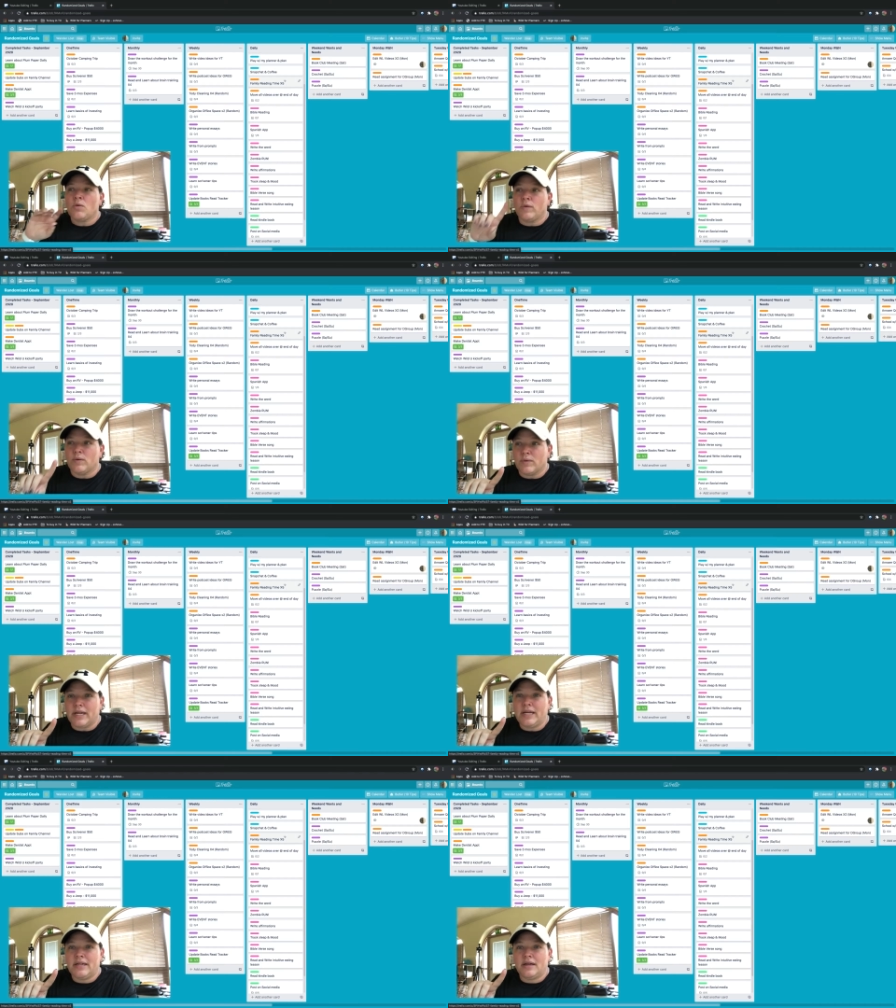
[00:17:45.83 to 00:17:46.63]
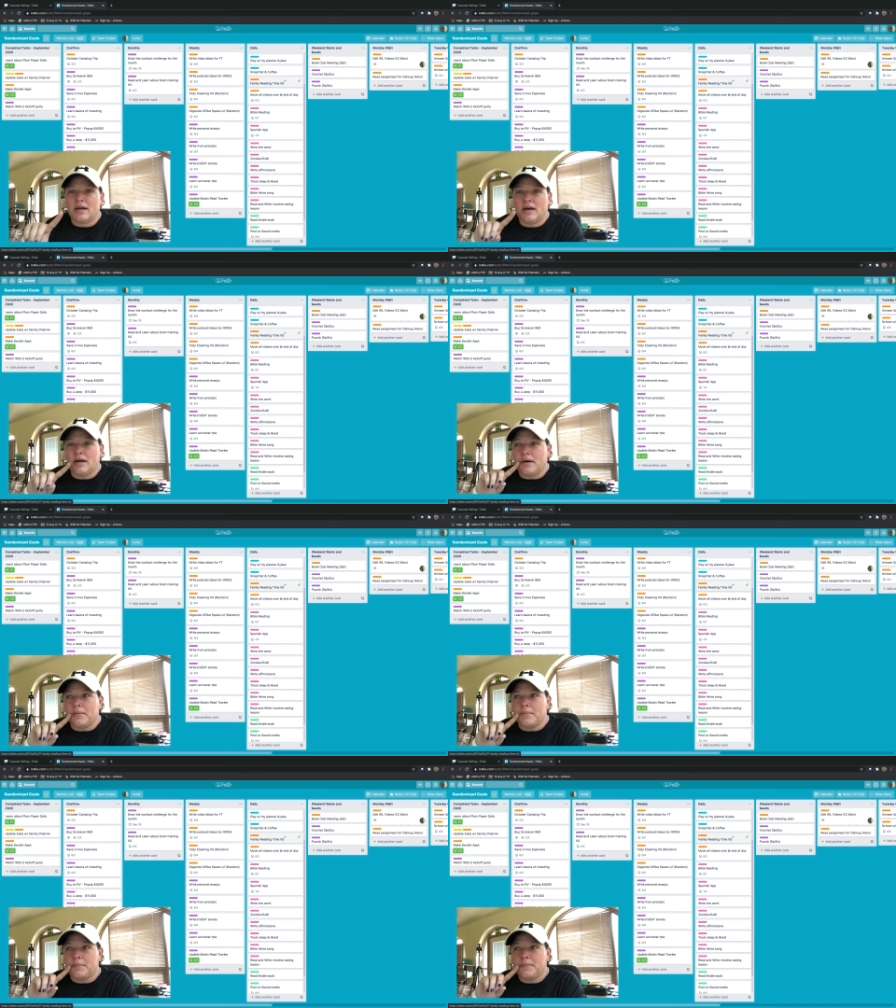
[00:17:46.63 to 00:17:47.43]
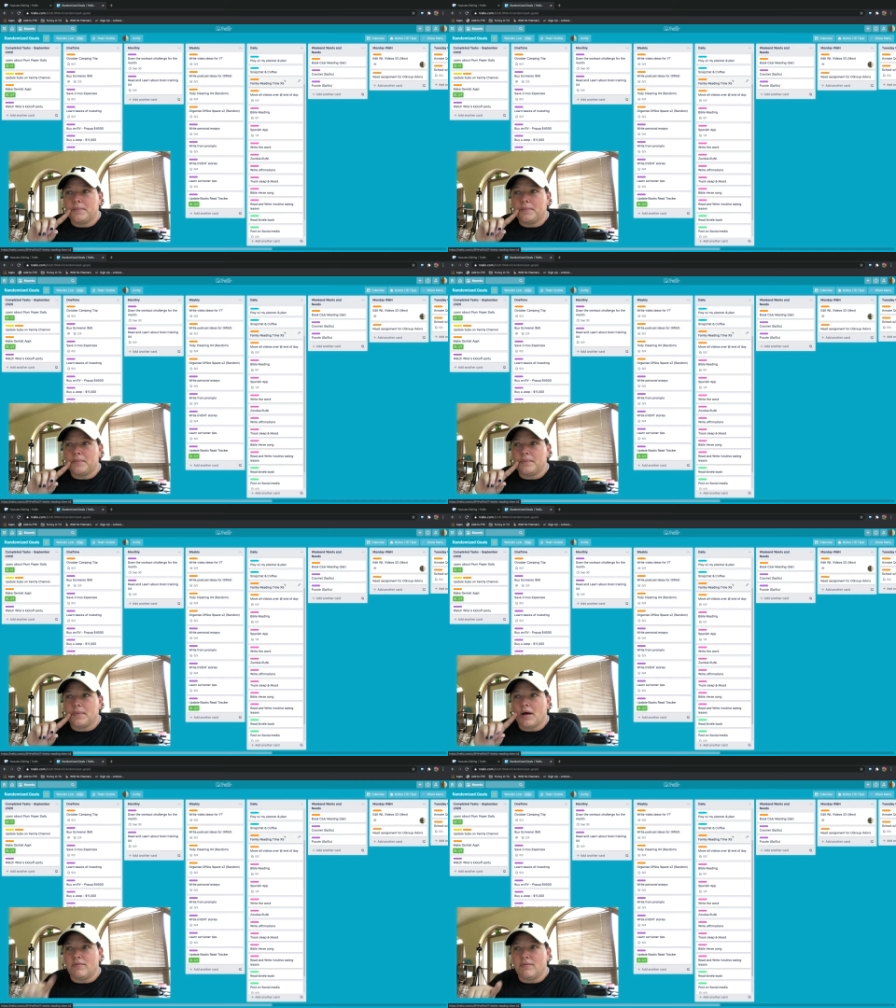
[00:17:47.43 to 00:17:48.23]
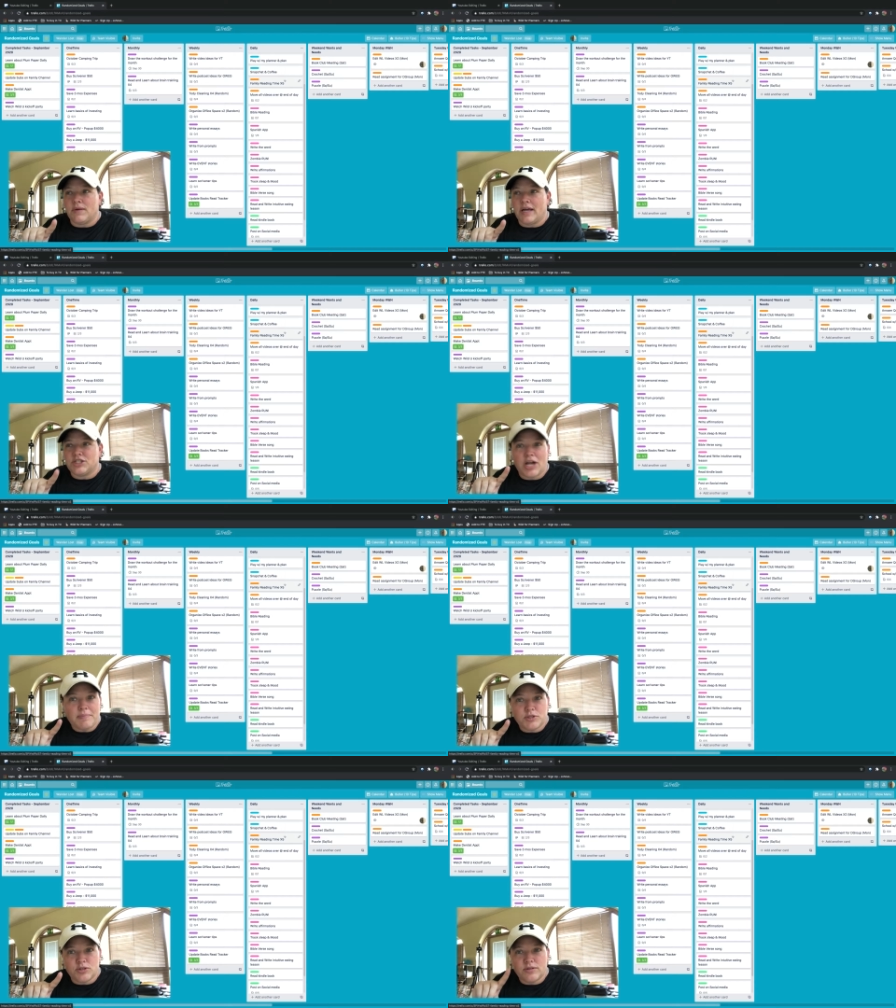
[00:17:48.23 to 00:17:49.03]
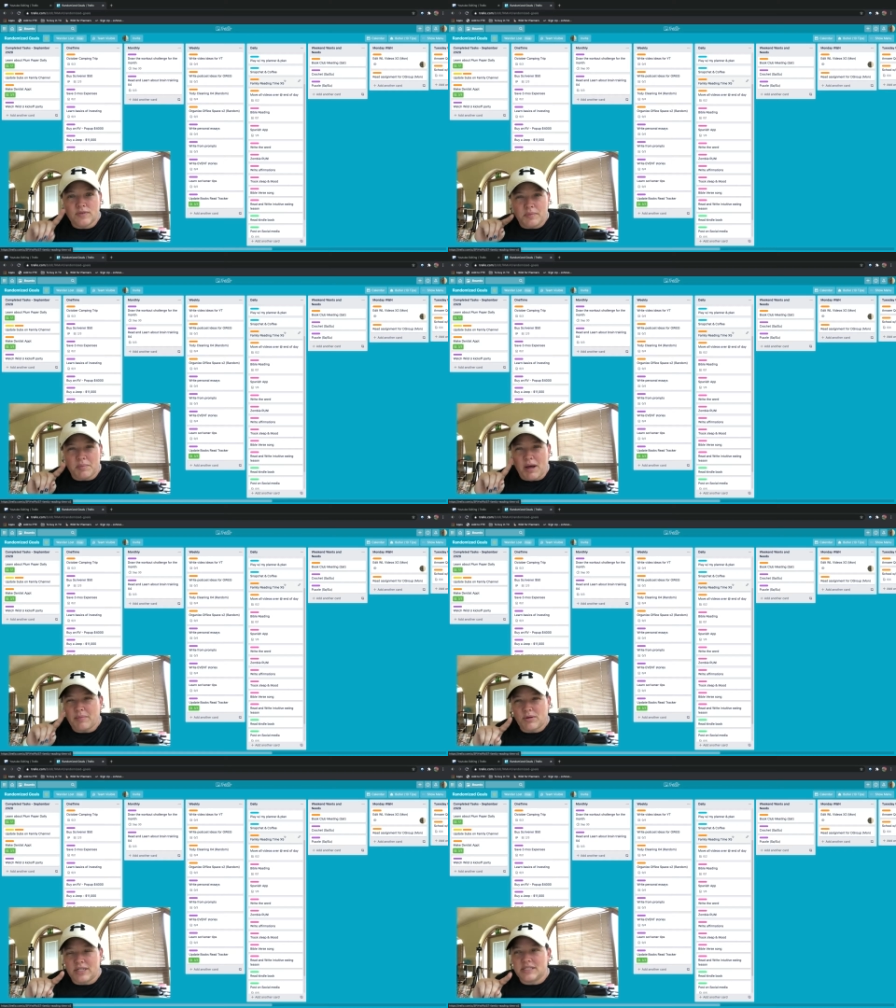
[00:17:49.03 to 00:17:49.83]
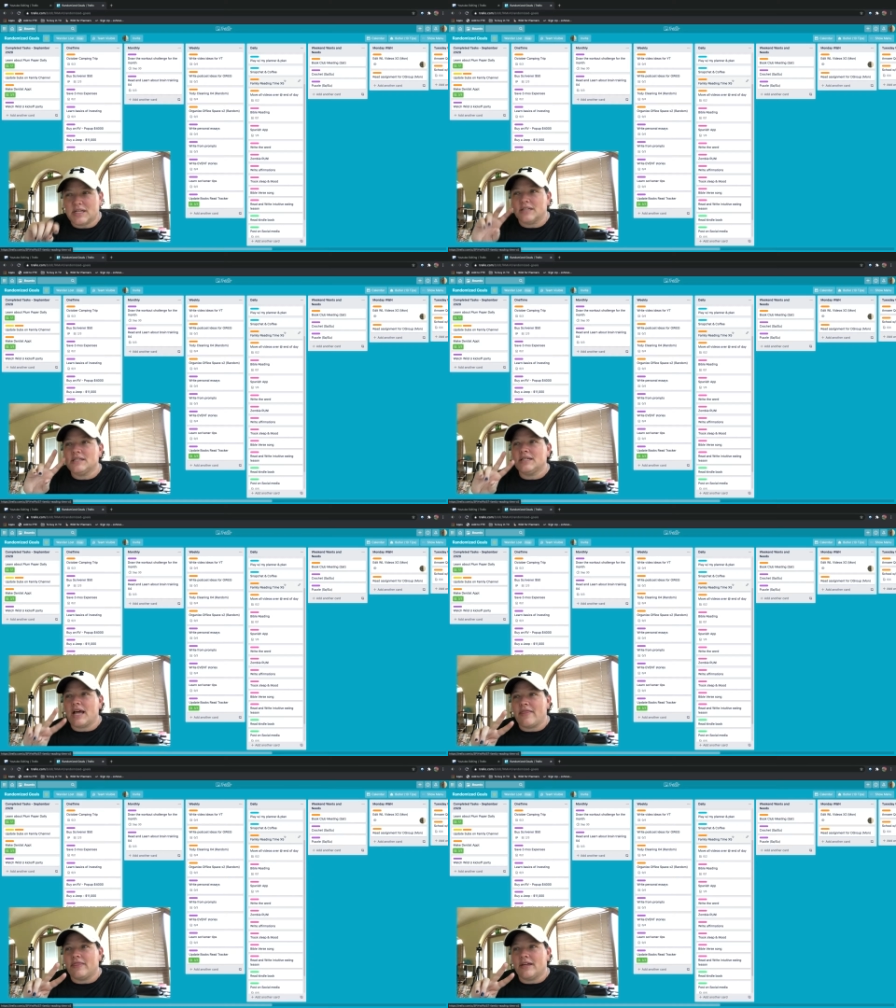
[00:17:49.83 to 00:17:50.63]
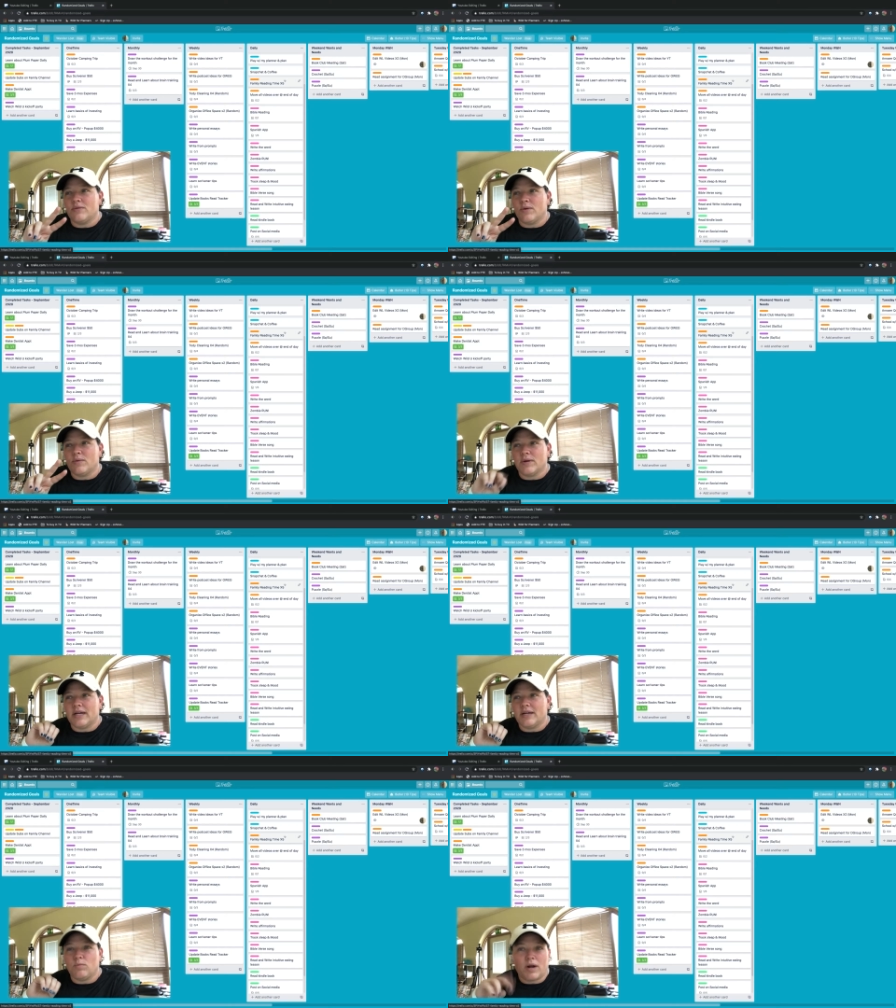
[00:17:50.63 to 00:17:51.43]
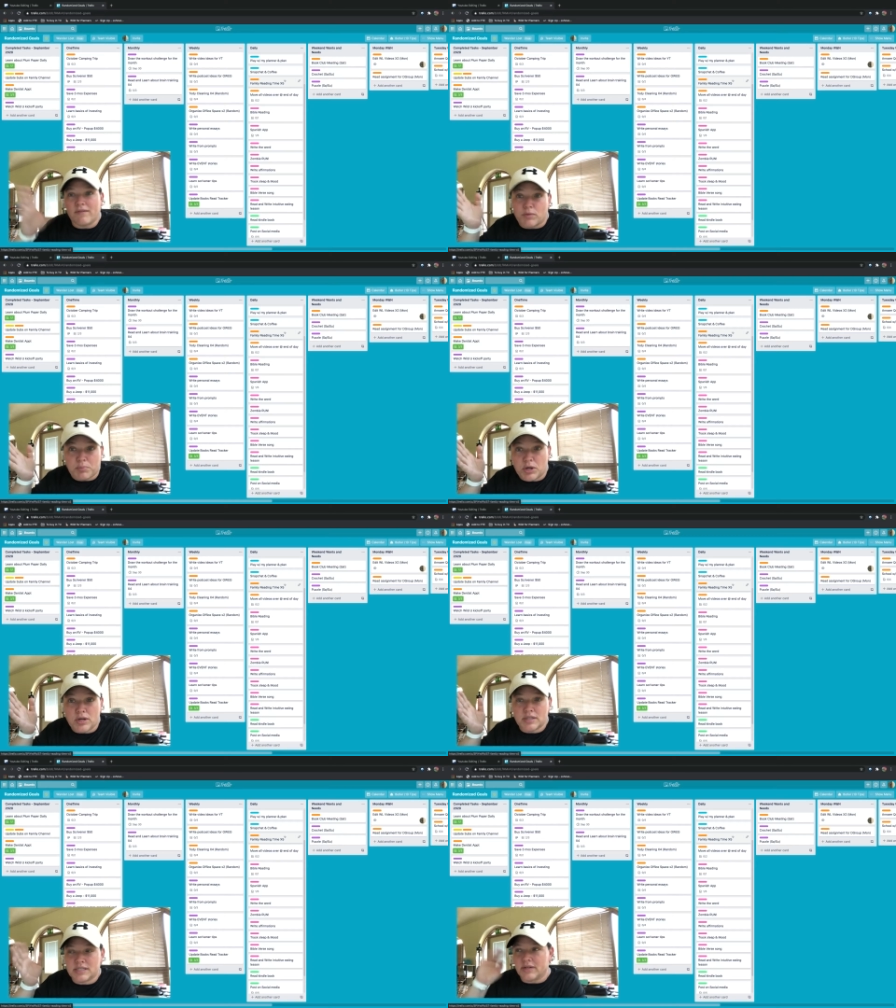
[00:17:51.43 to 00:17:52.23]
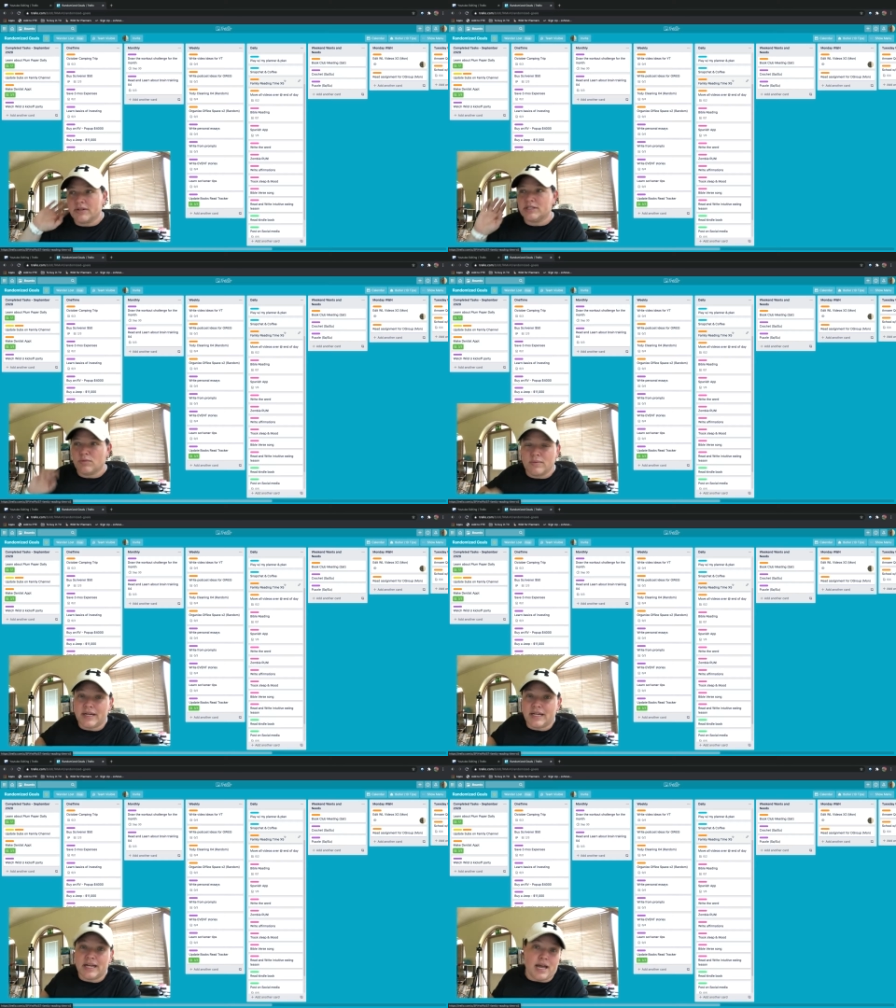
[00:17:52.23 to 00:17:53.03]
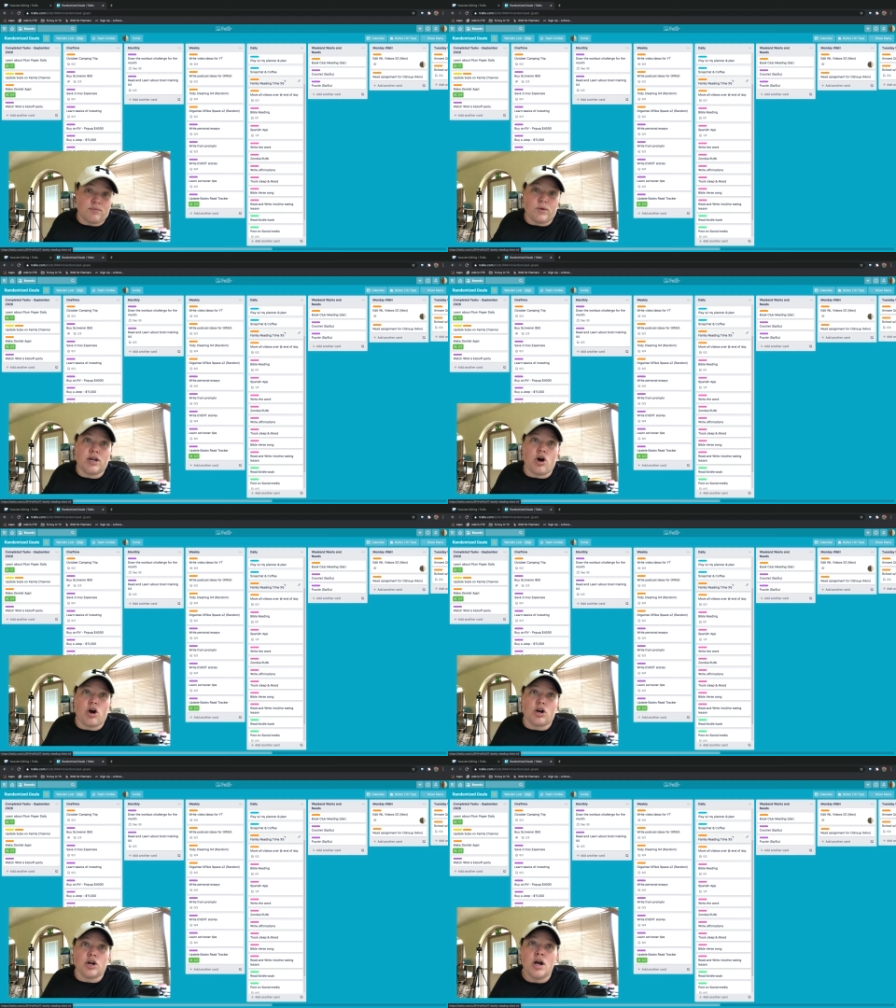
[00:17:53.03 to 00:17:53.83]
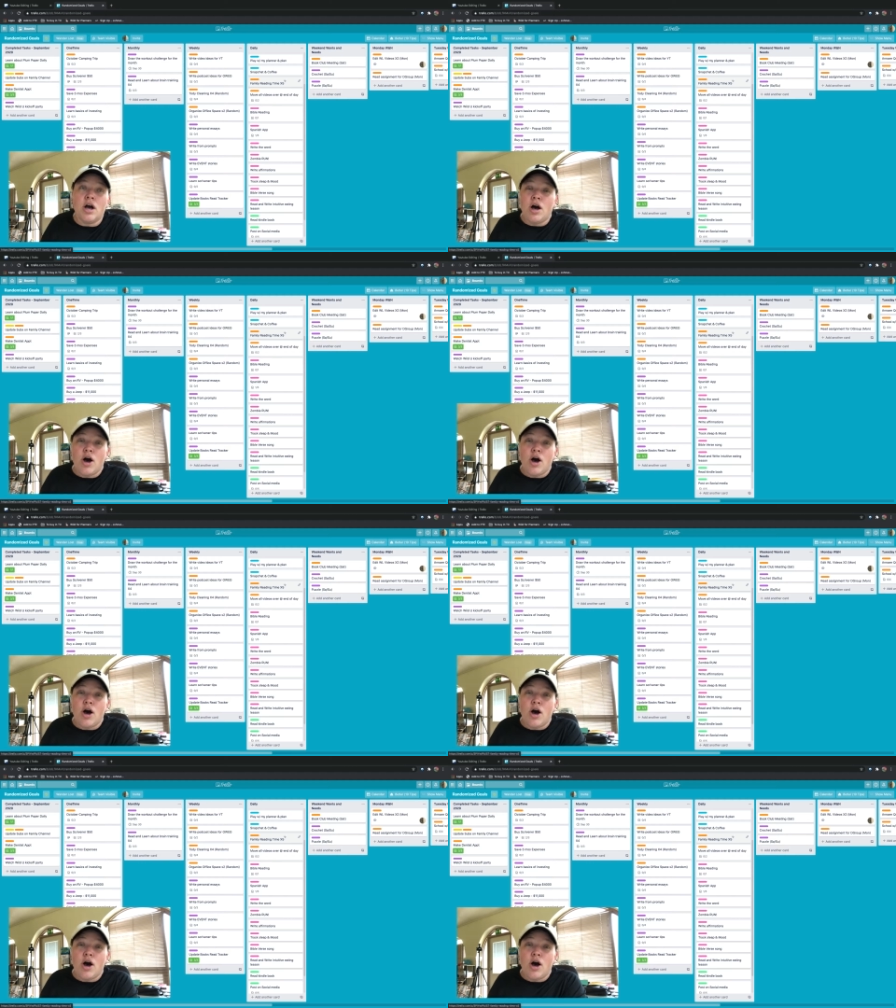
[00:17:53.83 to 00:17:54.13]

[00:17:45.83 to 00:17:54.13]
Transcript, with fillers: We read um, a, a chapter from the Bible and discuss it, and then we read whatever book series we're reading, and we are